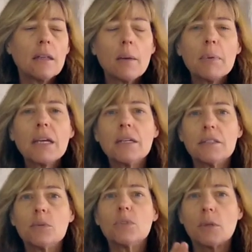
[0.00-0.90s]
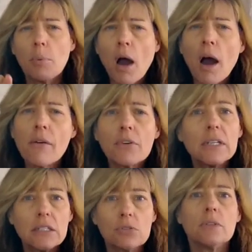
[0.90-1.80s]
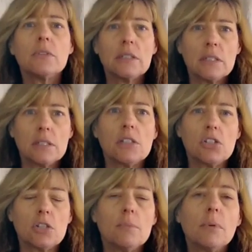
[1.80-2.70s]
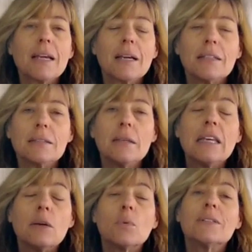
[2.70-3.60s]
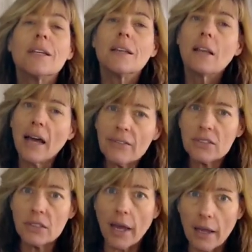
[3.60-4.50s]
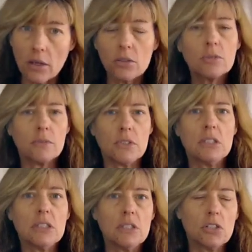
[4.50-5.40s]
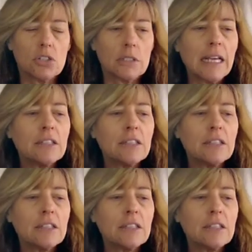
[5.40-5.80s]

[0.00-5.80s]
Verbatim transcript: Not because it was a poverty driven decision, because it was a lifestyle driven decision.